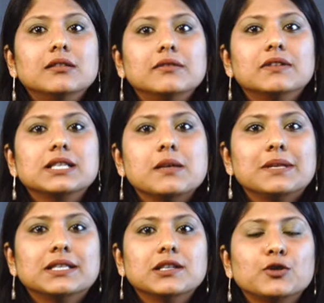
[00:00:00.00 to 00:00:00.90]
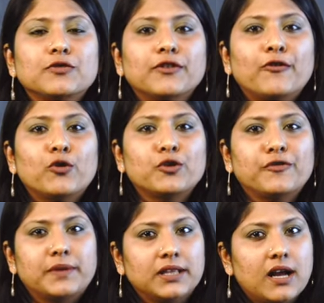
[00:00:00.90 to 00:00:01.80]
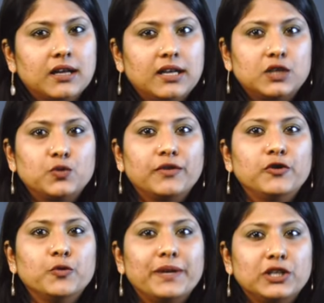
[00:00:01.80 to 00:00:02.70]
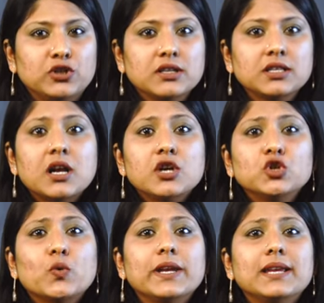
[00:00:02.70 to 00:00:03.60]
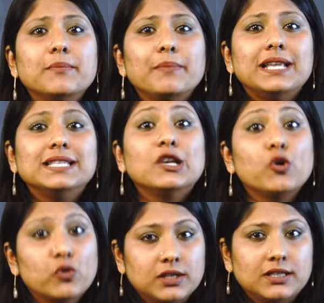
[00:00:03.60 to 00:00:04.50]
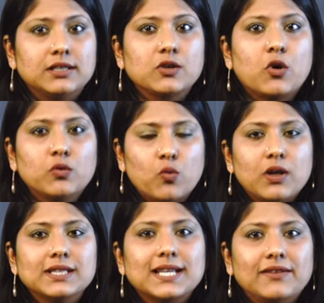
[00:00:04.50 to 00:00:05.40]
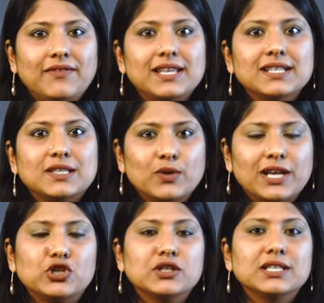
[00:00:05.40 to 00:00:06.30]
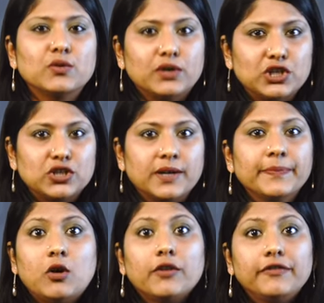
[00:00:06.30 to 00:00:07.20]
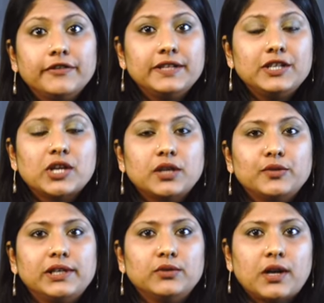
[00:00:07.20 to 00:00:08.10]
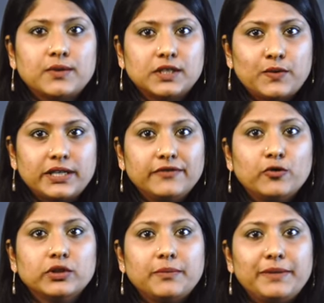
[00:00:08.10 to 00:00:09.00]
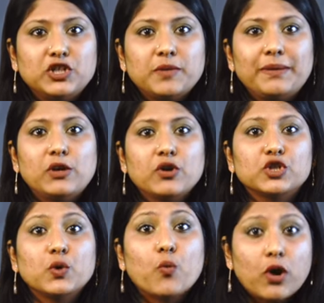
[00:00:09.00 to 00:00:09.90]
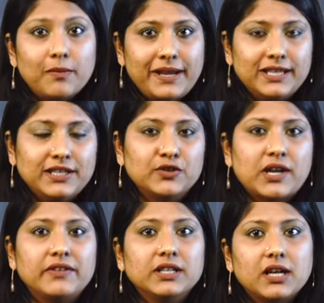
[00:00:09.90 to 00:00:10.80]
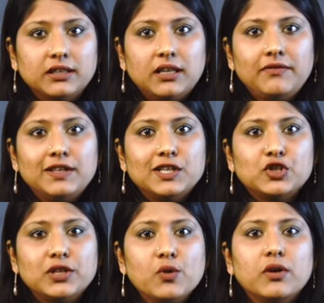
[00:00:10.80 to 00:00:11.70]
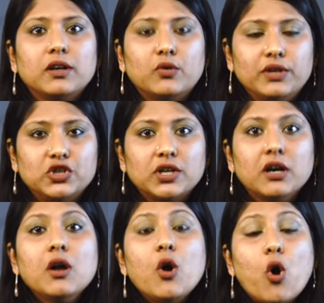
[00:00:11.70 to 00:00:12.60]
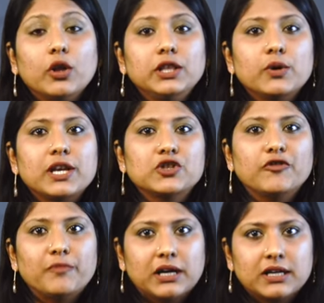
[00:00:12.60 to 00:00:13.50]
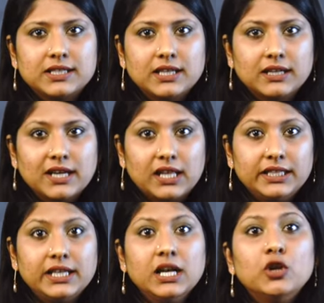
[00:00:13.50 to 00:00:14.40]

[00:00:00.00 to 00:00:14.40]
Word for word: Reverse image search of the photo of Pradhan led to a few pictures showing him painting lotuses on walls at various locations in Odisha. On 15 January 2024, the BJP launched a wall painting drive in Kandhal village, Deogarh, Odisha on the occasion of Makar Sankranti